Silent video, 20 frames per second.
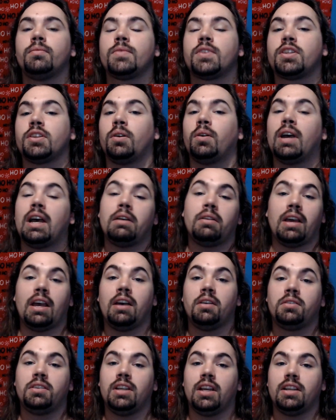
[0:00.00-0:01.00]
So
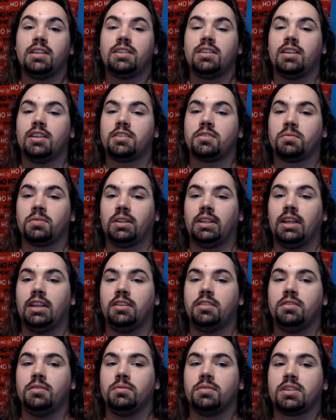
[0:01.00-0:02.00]
how does this
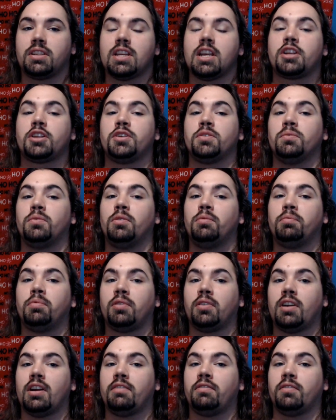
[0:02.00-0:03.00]
relate to sexual
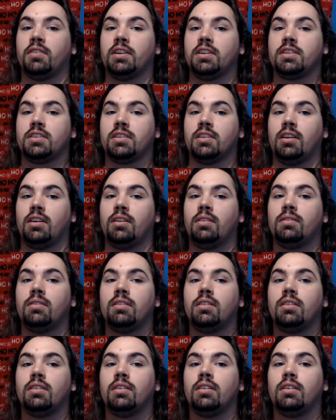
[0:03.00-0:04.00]
preference, though?
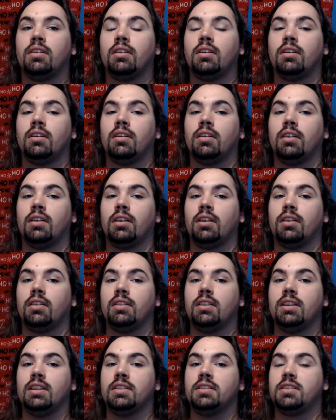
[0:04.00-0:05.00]

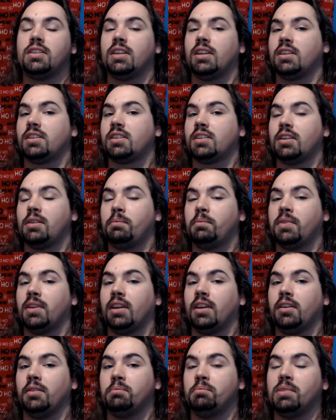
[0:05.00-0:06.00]
Is this
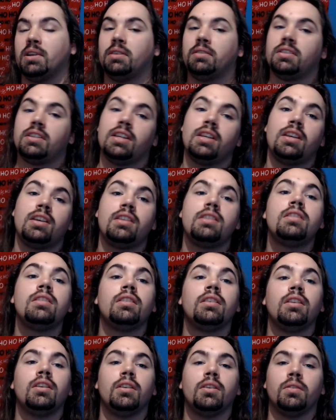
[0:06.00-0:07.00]
something built in,
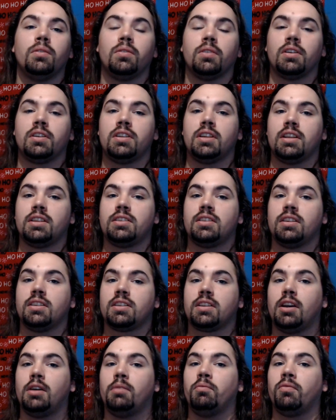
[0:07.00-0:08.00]
or does this
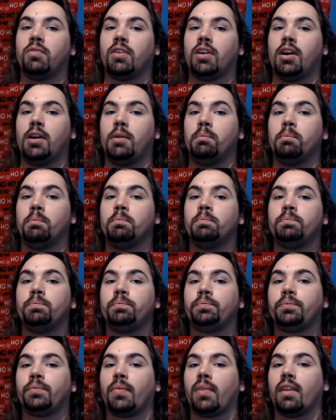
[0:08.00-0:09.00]
come from
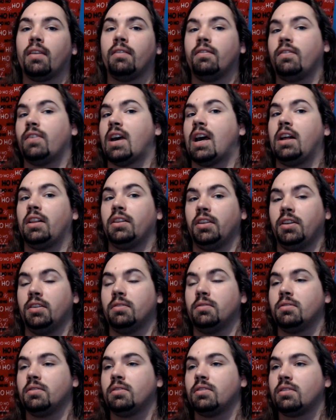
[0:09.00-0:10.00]

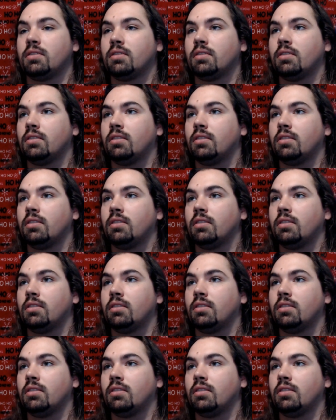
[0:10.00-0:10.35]
values?